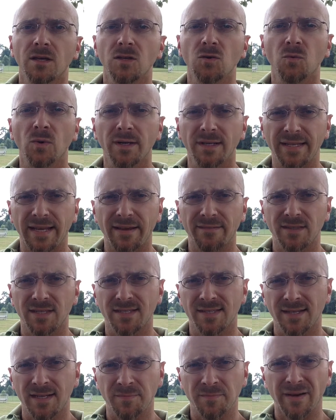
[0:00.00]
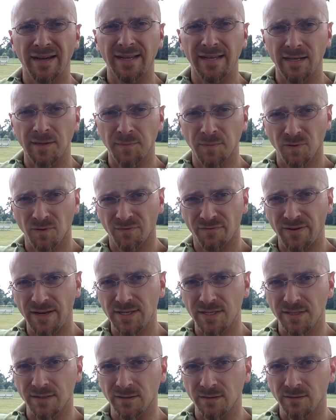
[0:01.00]
you want to have this done by a
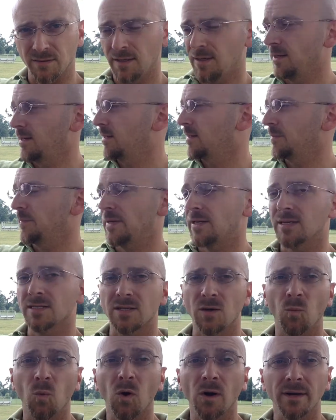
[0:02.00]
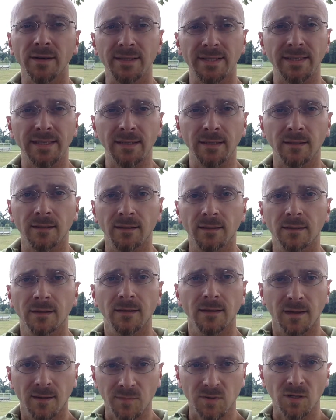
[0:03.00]
professional because a warranty
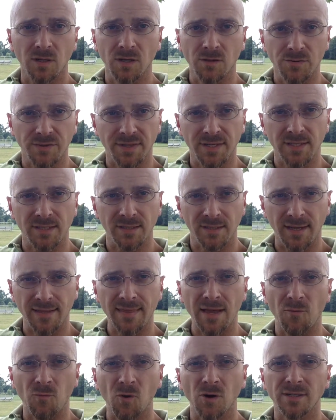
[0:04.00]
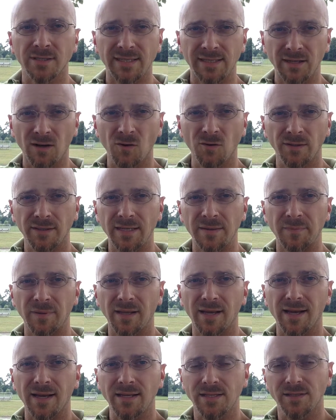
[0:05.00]
comes along with this, and that warranty only
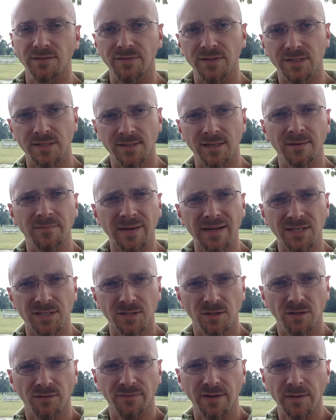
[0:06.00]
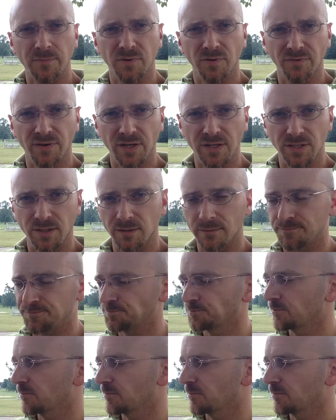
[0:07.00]
applies if it's done by a certified professional.